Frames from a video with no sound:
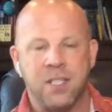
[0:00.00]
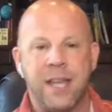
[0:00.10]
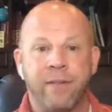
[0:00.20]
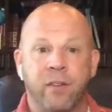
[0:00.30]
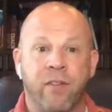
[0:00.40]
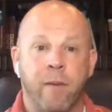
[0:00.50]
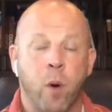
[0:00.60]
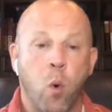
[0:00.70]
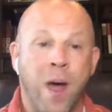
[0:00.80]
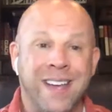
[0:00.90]
7, friend
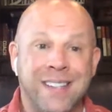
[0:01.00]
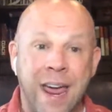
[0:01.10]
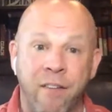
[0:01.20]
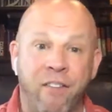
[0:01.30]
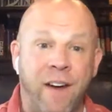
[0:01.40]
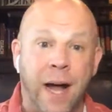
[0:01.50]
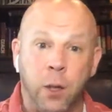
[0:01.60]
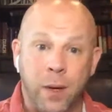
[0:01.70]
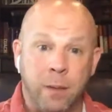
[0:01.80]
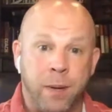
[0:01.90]
request and
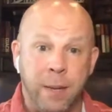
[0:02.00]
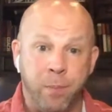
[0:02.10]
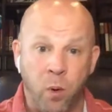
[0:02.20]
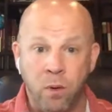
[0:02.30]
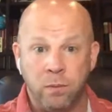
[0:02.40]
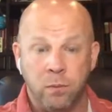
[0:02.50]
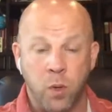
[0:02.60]
following people,